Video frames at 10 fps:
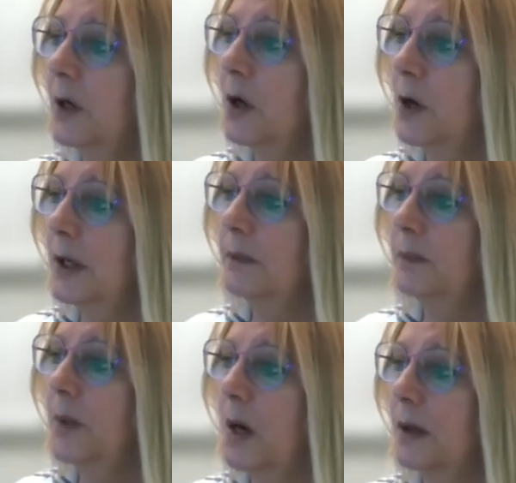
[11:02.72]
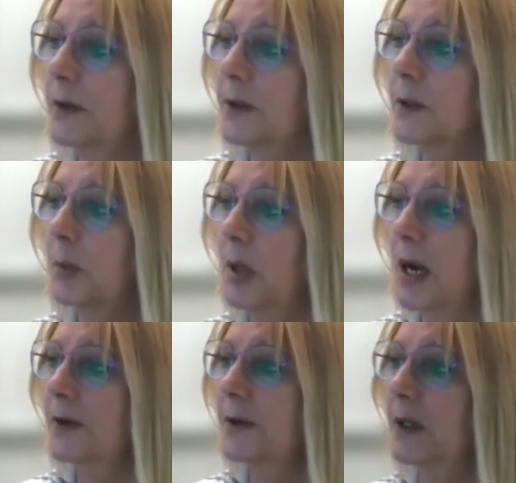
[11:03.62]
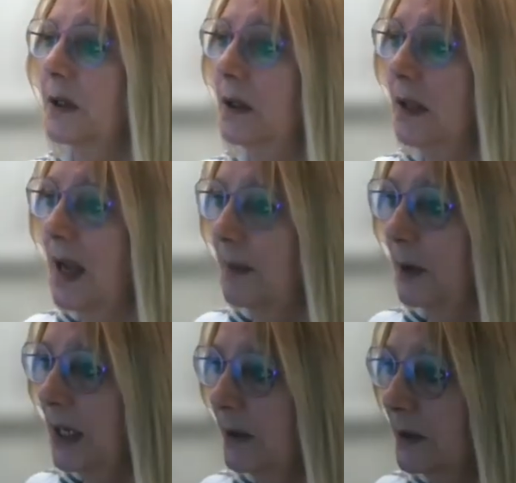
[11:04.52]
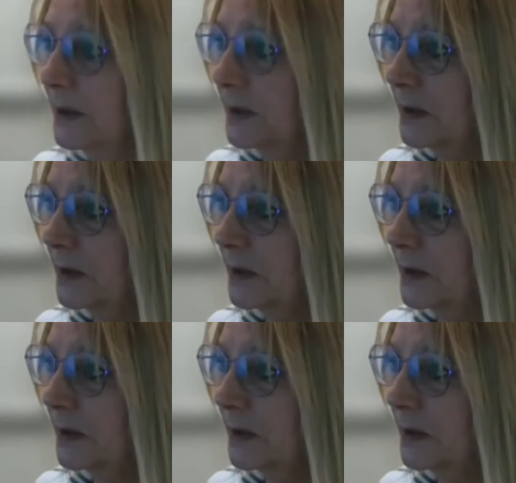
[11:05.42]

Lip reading: current partners, suppliers, and collaborators